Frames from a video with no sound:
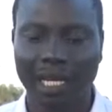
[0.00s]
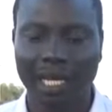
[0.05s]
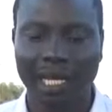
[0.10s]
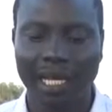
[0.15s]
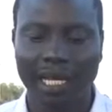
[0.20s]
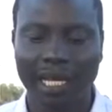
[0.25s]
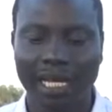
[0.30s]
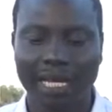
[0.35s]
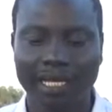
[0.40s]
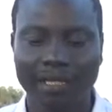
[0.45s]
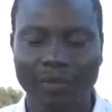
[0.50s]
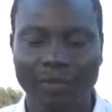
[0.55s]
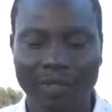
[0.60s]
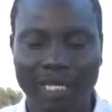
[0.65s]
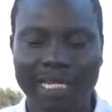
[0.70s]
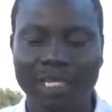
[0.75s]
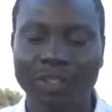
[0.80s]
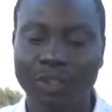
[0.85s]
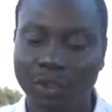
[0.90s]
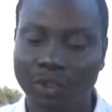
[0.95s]
and
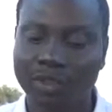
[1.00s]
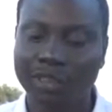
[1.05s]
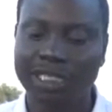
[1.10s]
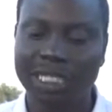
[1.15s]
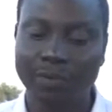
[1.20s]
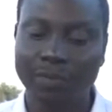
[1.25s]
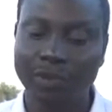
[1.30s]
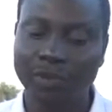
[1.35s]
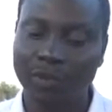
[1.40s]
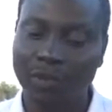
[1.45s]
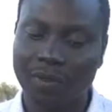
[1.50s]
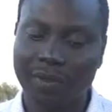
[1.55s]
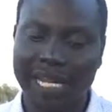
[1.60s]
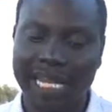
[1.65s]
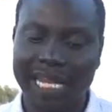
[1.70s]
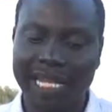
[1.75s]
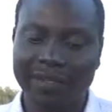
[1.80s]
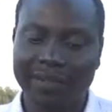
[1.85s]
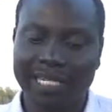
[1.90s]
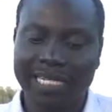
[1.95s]
we used up to
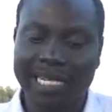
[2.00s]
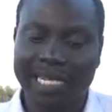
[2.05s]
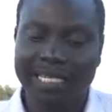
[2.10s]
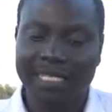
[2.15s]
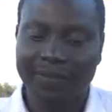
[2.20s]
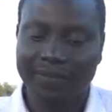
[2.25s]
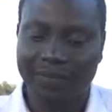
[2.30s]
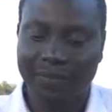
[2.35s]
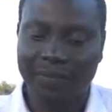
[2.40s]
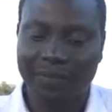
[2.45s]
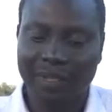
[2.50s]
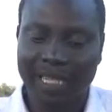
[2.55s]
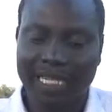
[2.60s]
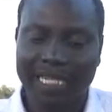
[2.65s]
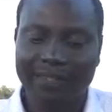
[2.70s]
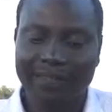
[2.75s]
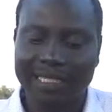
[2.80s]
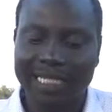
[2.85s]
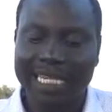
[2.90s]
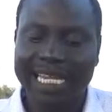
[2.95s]

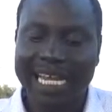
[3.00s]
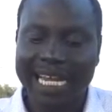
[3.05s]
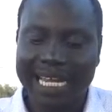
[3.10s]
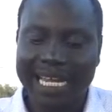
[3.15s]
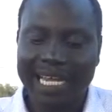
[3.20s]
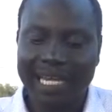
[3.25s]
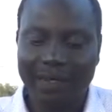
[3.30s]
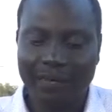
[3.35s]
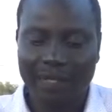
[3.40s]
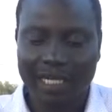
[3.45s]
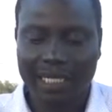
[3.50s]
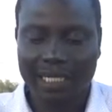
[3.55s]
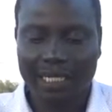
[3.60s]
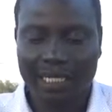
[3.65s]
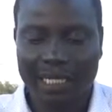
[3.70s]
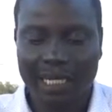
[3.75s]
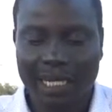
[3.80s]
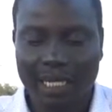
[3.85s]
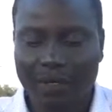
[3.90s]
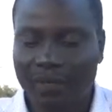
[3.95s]
384,800,
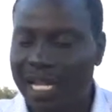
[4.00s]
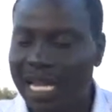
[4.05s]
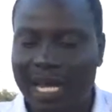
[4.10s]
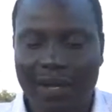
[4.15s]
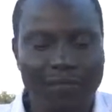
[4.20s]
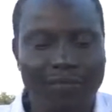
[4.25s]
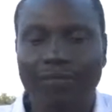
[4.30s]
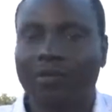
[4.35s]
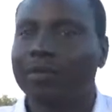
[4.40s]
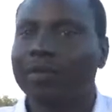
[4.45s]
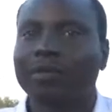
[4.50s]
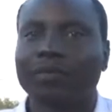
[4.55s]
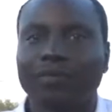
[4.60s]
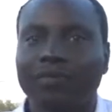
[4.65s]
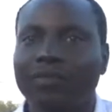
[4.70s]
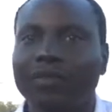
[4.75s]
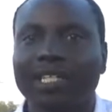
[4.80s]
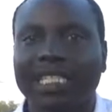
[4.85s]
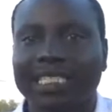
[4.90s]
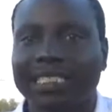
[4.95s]
and we have
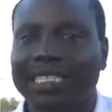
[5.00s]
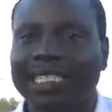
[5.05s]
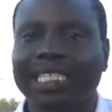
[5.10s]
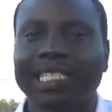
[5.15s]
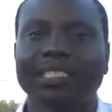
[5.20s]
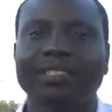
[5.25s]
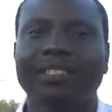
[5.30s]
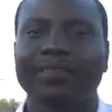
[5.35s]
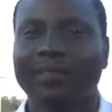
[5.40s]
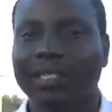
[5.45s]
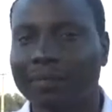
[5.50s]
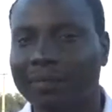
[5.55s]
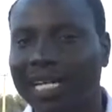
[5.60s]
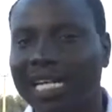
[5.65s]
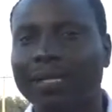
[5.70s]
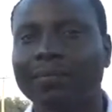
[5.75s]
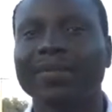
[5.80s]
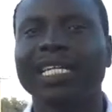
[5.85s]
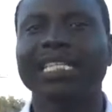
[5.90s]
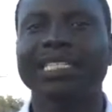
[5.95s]
full receipts of the
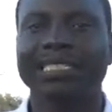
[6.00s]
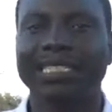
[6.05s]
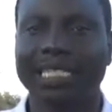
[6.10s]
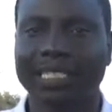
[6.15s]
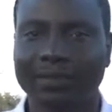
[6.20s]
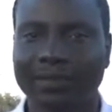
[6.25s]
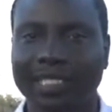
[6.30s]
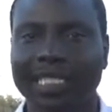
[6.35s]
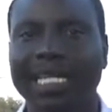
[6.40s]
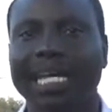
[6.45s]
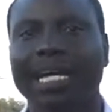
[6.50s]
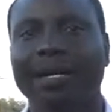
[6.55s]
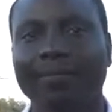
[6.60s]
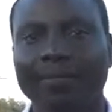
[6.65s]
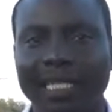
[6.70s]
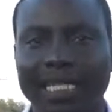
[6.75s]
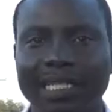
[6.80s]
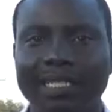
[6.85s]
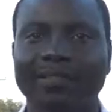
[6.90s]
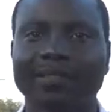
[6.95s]
money being sent to the
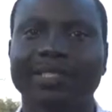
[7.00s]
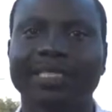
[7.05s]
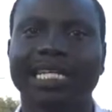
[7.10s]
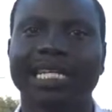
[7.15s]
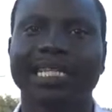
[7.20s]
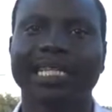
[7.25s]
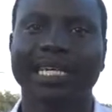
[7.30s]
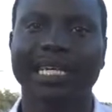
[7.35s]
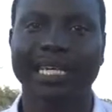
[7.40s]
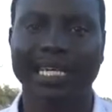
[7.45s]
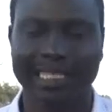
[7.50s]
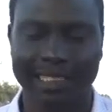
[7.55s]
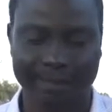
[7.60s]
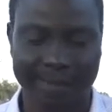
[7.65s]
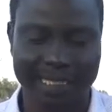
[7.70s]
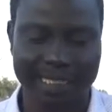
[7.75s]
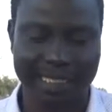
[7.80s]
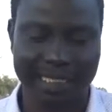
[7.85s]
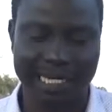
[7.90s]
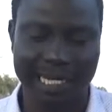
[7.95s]
company to send their
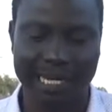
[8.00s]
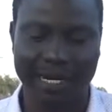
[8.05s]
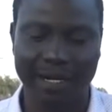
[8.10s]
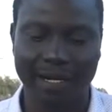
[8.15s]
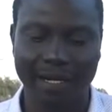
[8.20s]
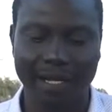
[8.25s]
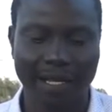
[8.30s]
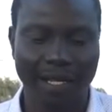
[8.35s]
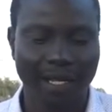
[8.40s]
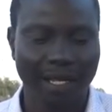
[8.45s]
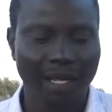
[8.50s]
experts here.